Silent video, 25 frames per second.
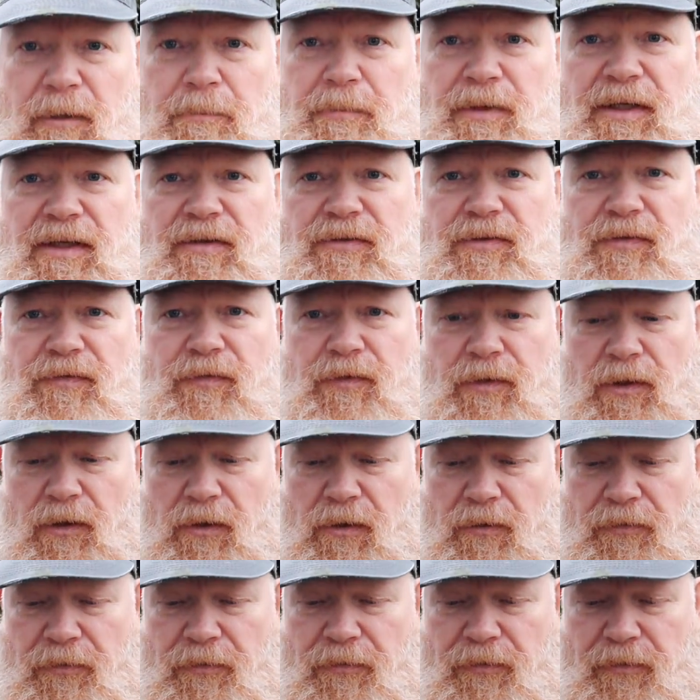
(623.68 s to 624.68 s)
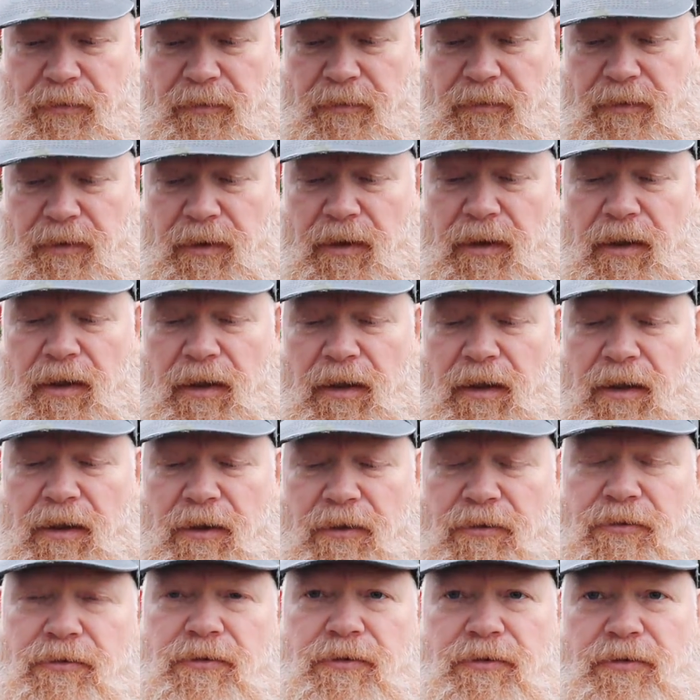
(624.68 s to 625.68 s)
a piece of cloth
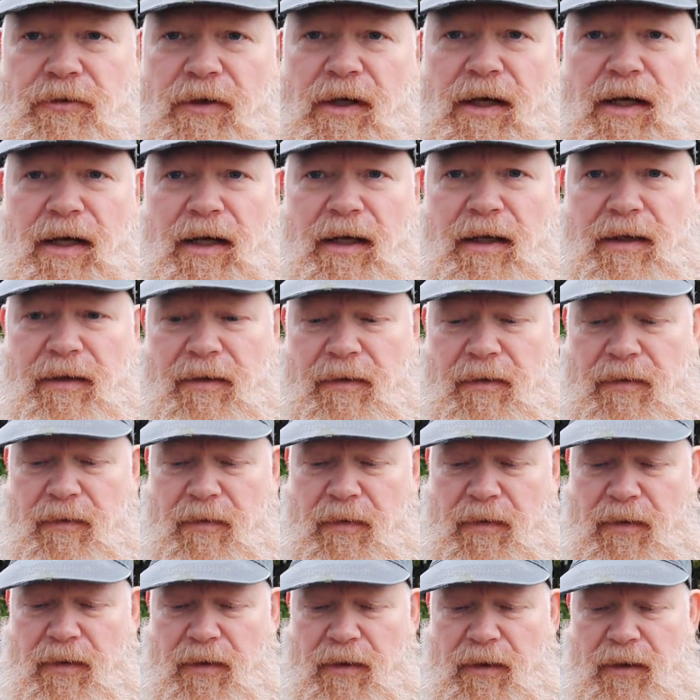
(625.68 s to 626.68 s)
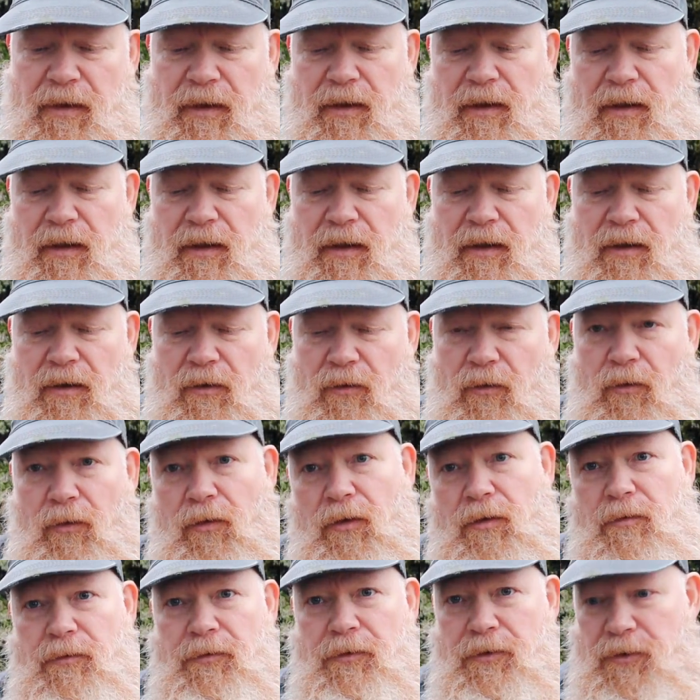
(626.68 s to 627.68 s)
to dry,
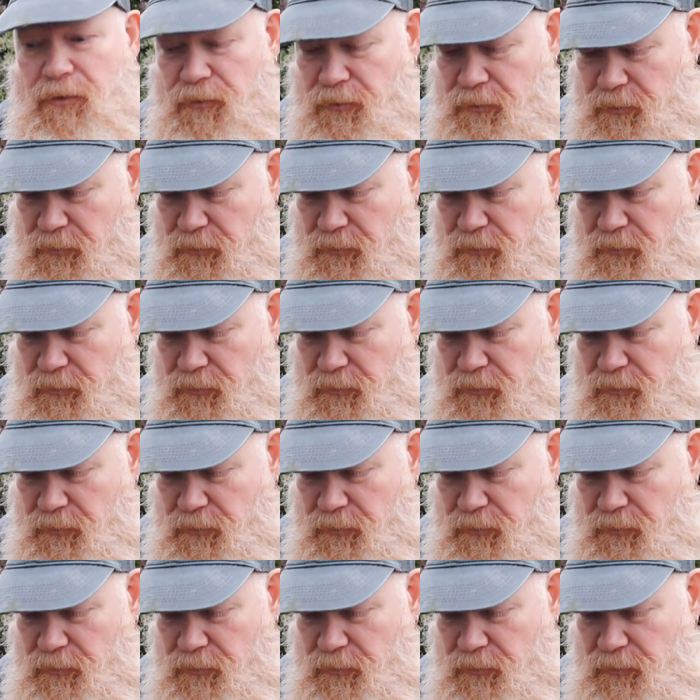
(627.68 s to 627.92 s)
or you can